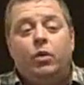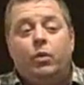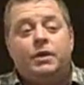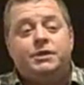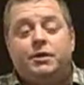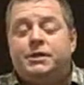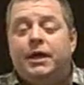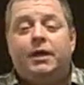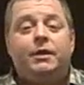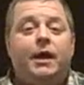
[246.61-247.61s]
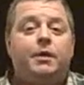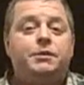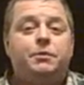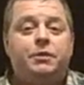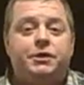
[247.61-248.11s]
We want to start taking
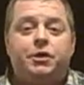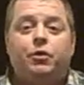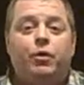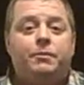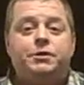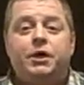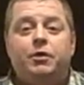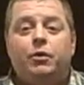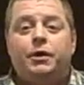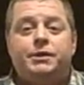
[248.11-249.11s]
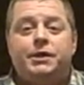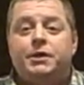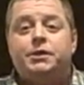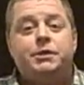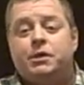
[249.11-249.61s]
down some of these corrupt, shady
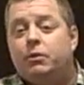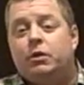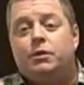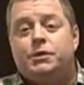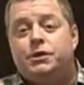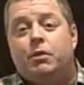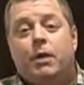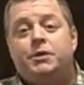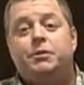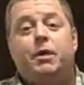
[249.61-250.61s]
organizations that we learned so much